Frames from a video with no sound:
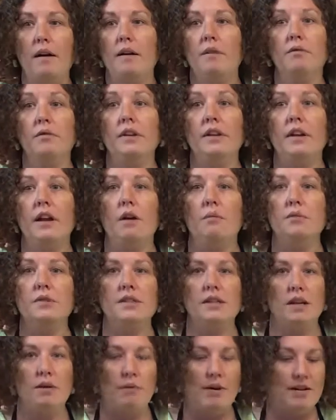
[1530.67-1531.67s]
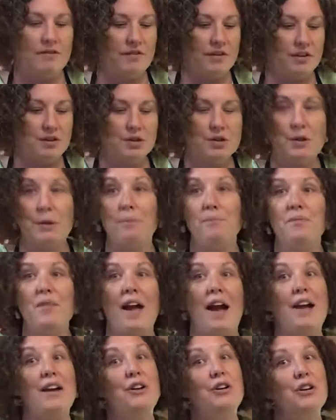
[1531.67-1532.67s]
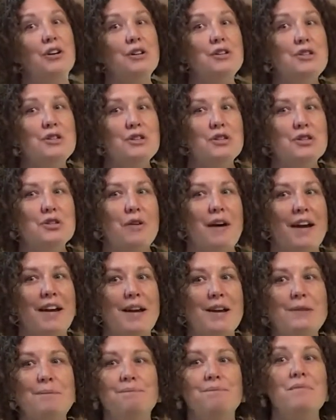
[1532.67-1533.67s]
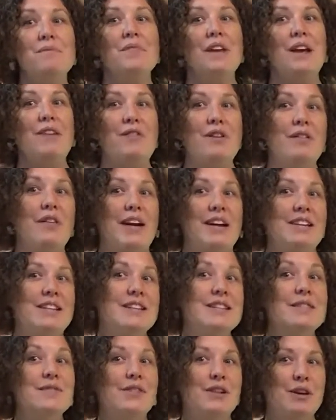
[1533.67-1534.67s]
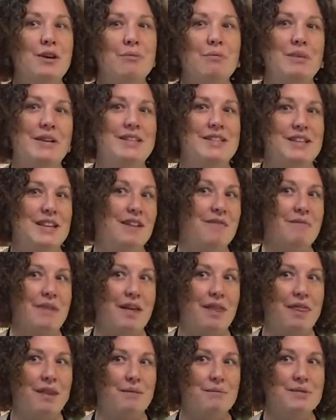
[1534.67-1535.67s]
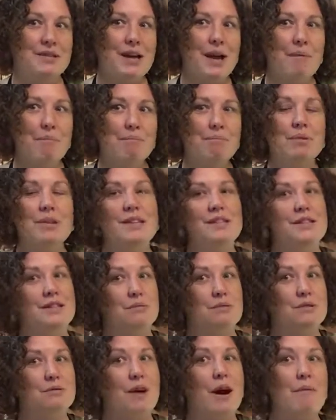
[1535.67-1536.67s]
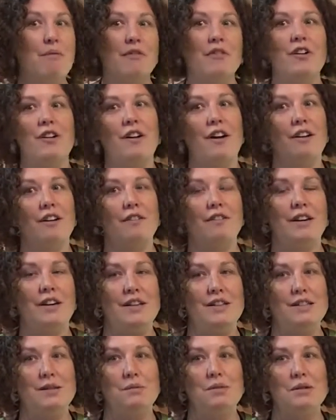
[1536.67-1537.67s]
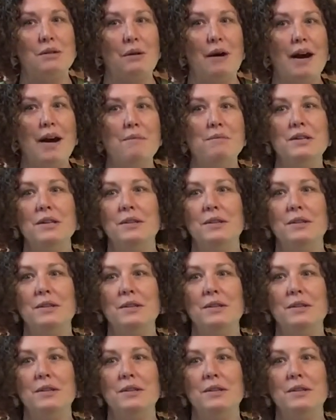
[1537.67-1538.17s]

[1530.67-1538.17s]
Really almost any whitefish. So I encourage you to try it. If you liked this video, please give me a thumbs up. Please subscribe if you're not already subscribed.